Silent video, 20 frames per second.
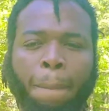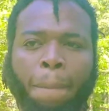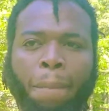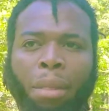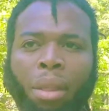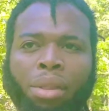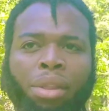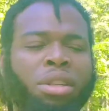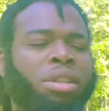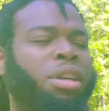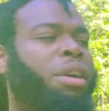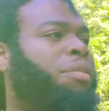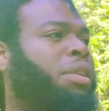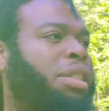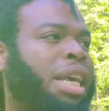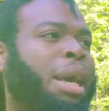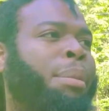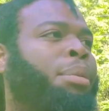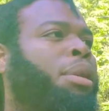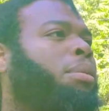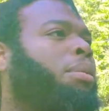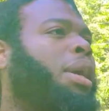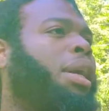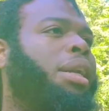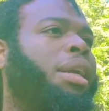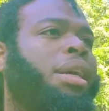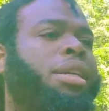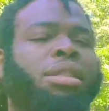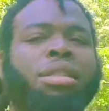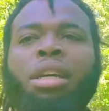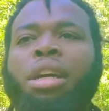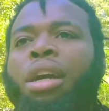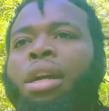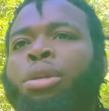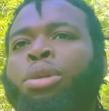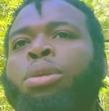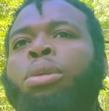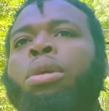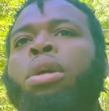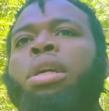The stuff that's happening right now is not our
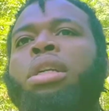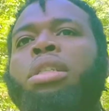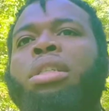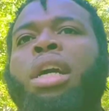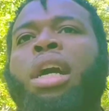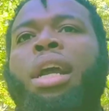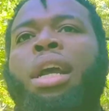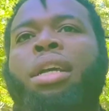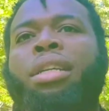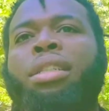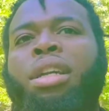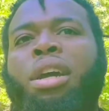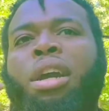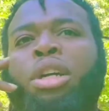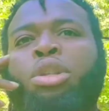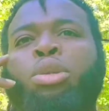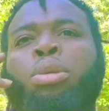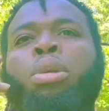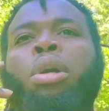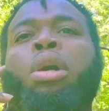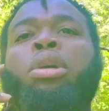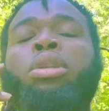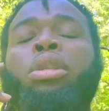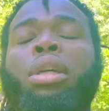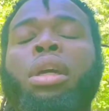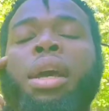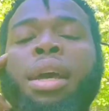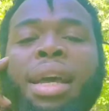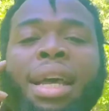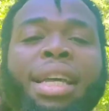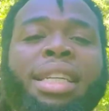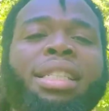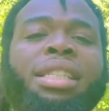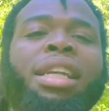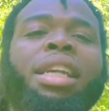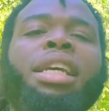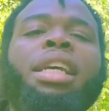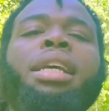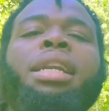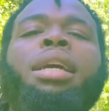true. Is not our true culture. It's
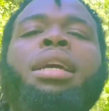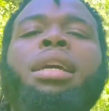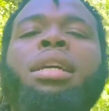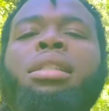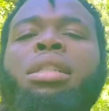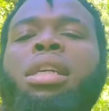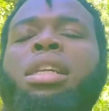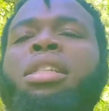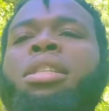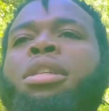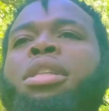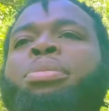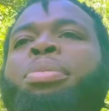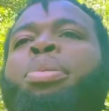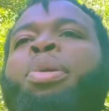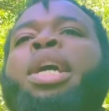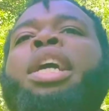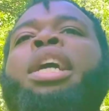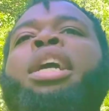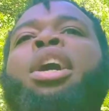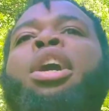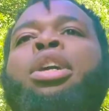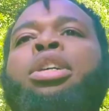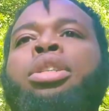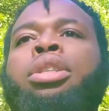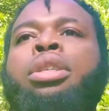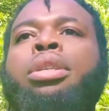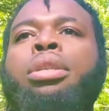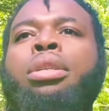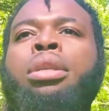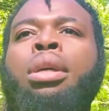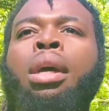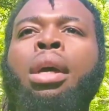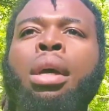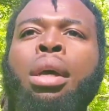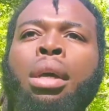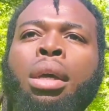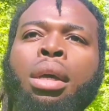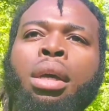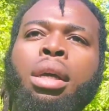leading us. It's precursors.
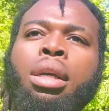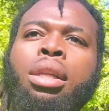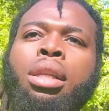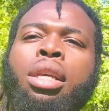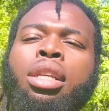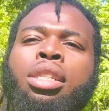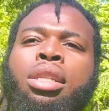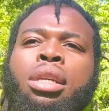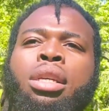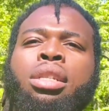This is